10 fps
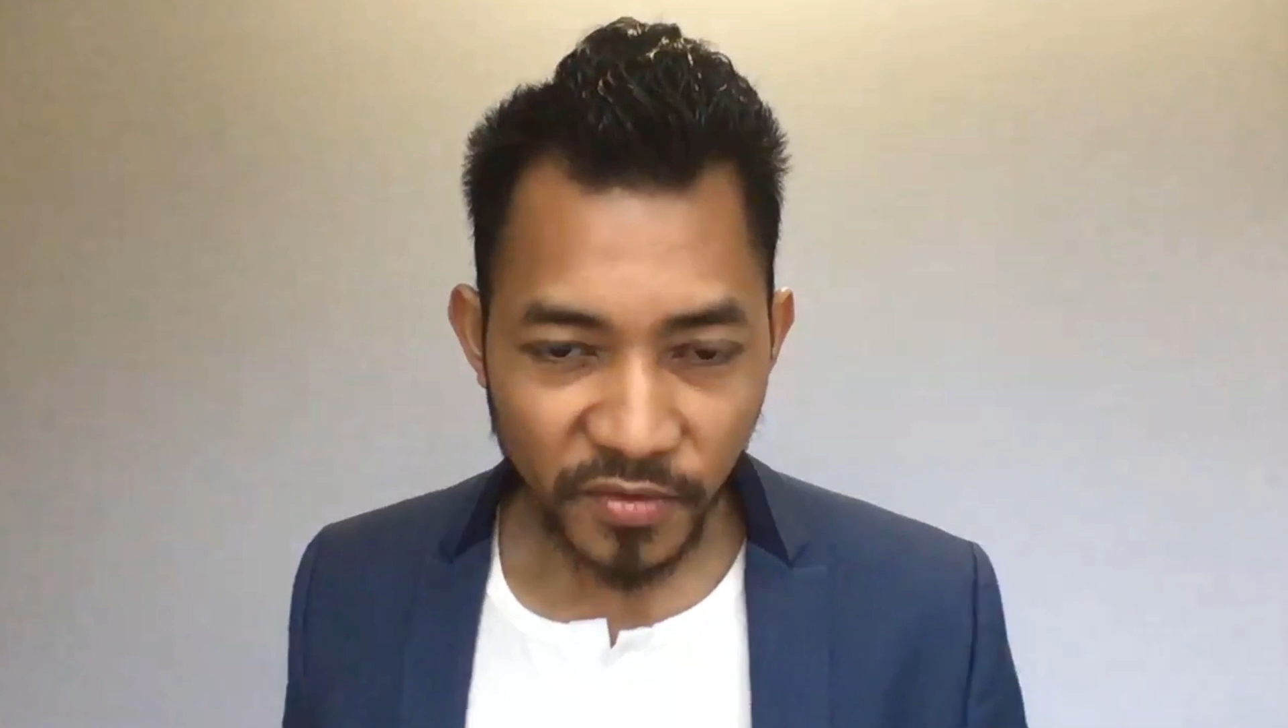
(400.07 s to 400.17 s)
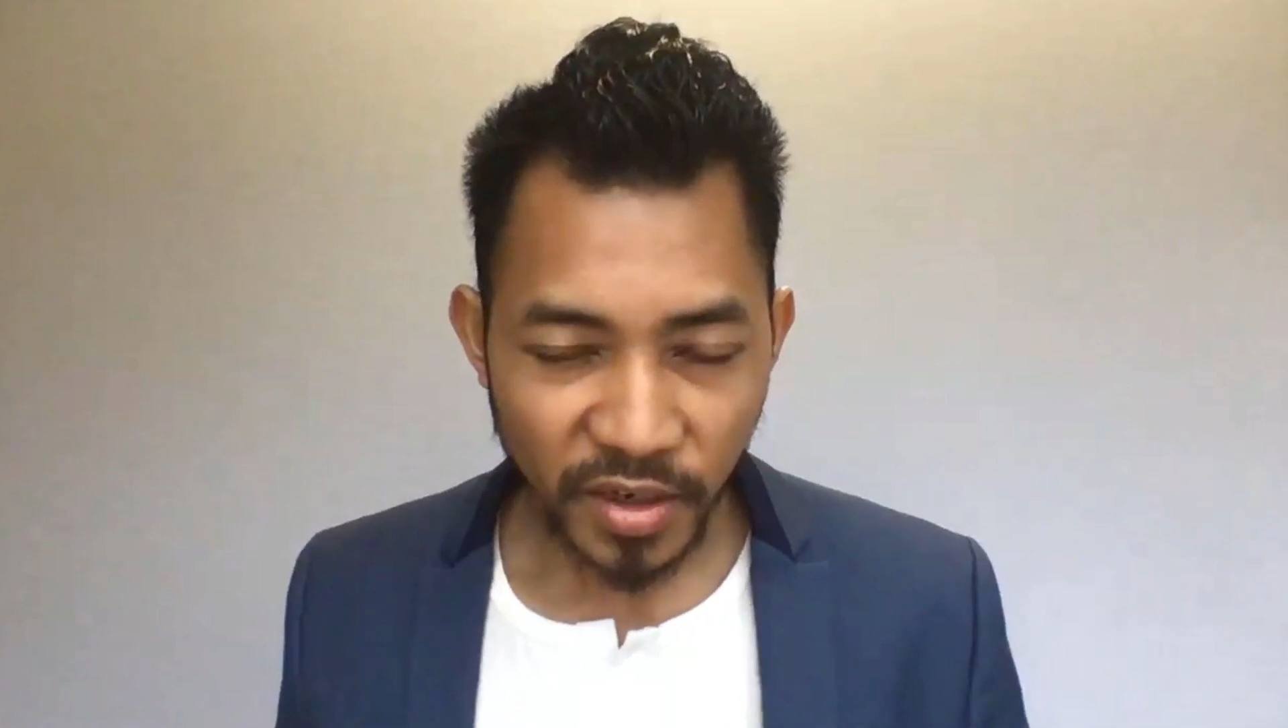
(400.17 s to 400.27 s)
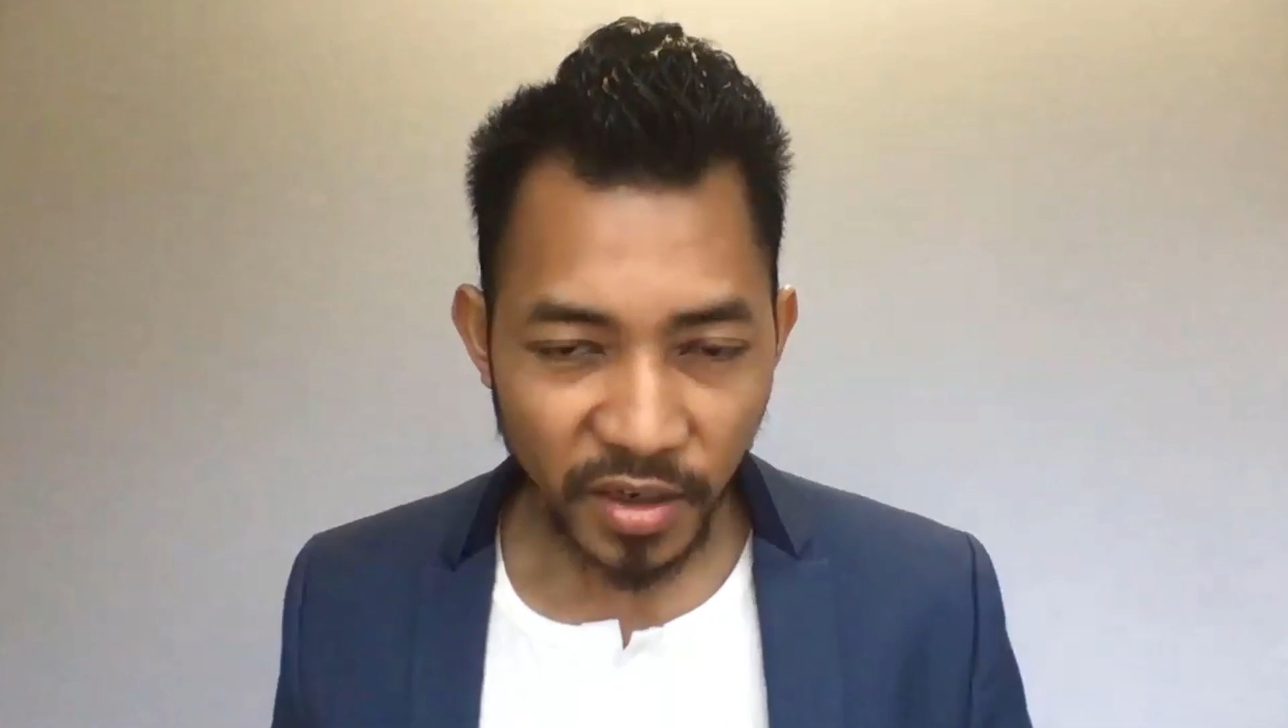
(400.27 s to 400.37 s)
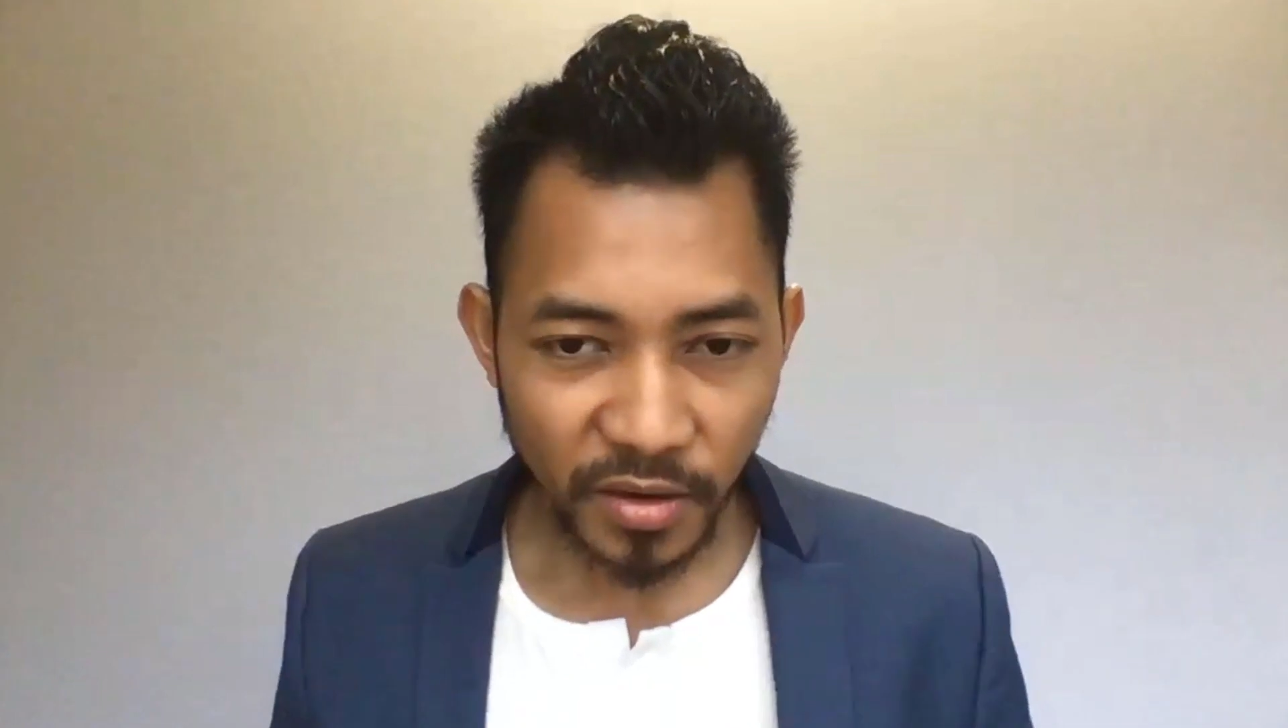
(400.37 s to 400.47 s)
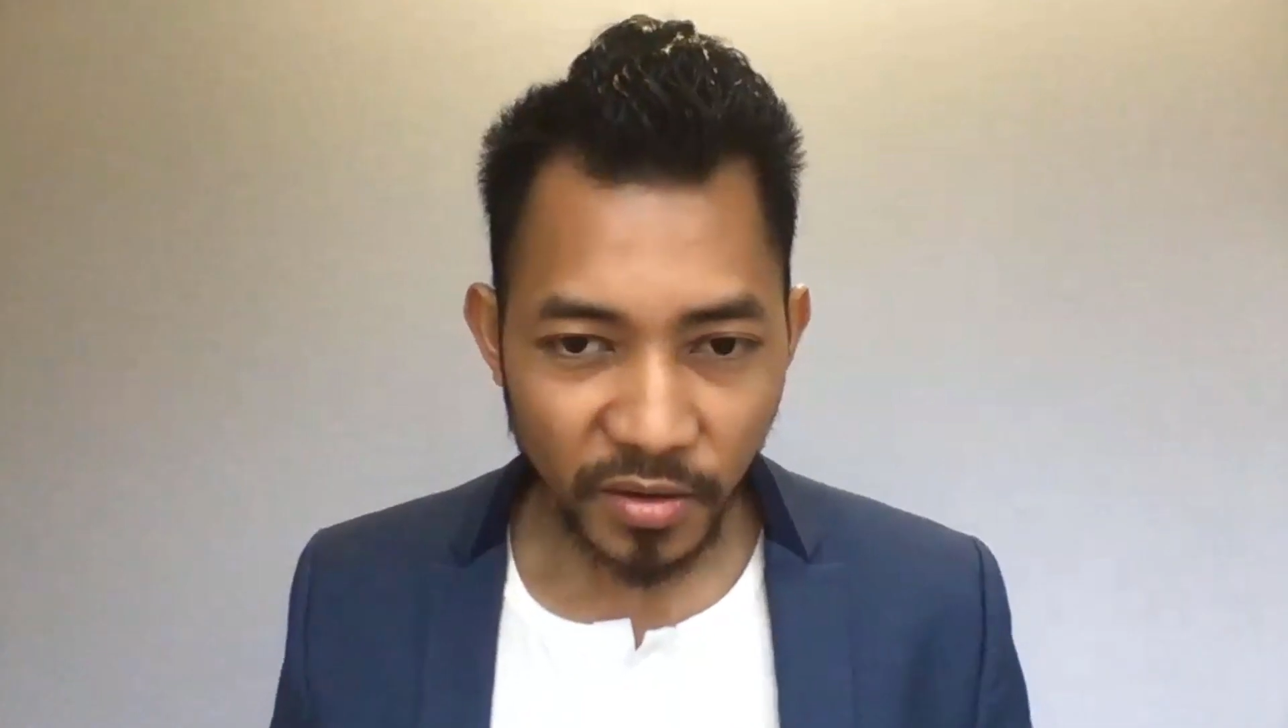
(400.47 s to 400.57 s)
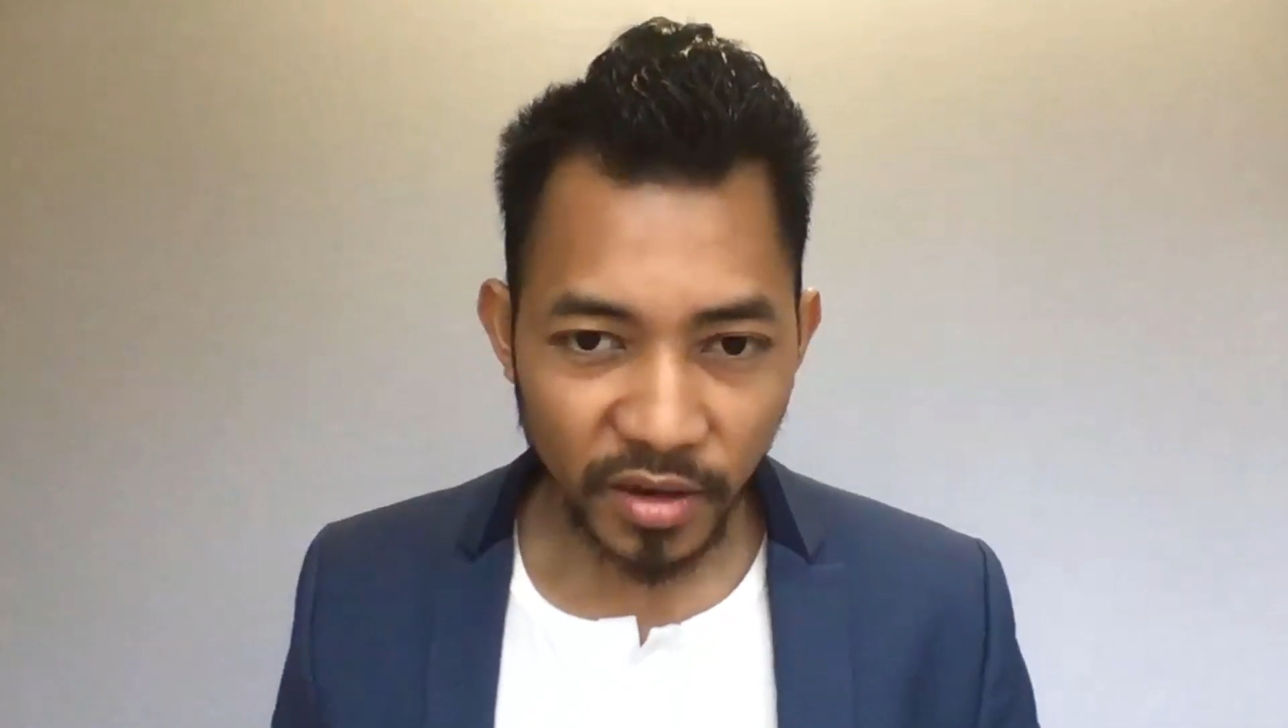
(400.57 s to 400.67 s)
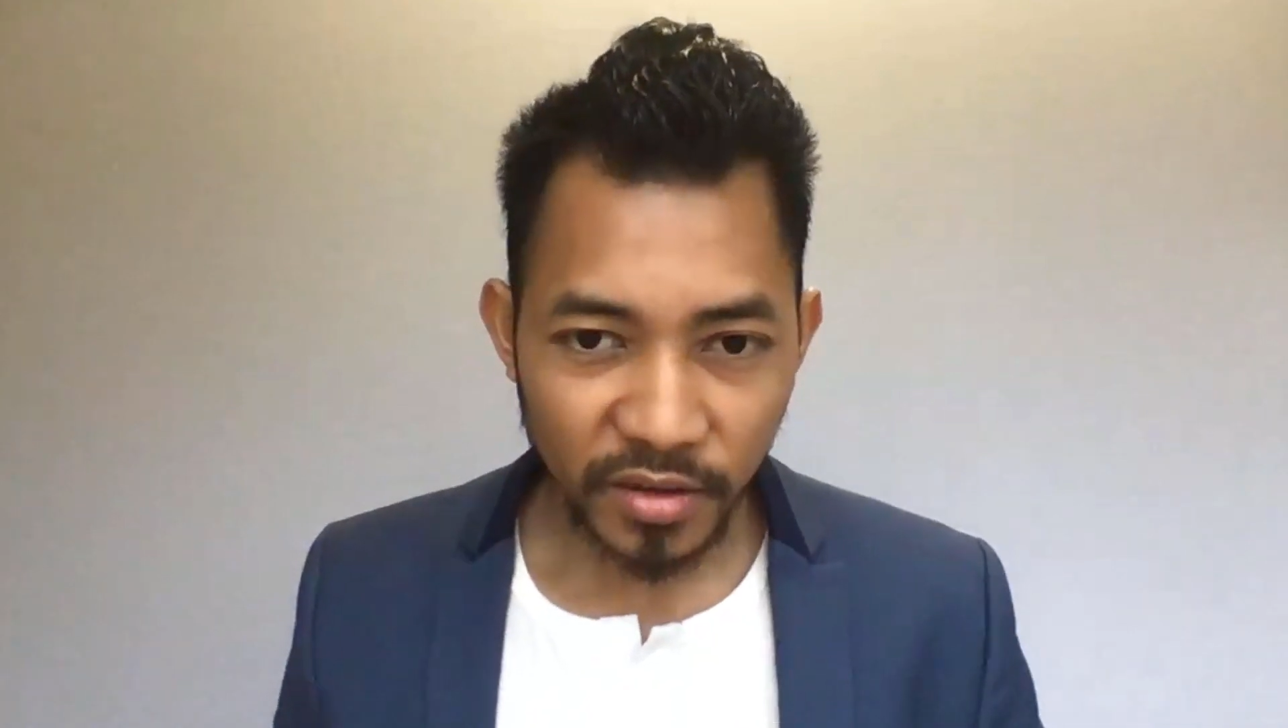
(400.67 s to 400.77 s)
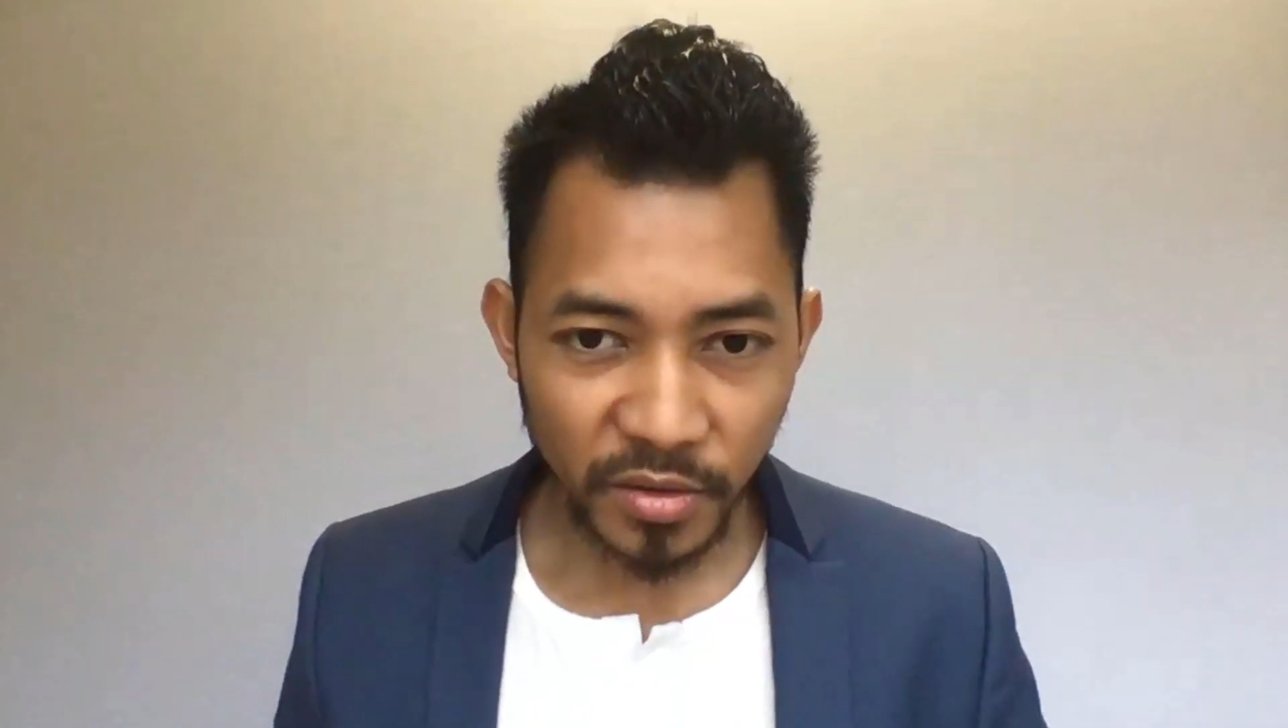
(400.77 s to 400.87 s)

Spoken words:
video on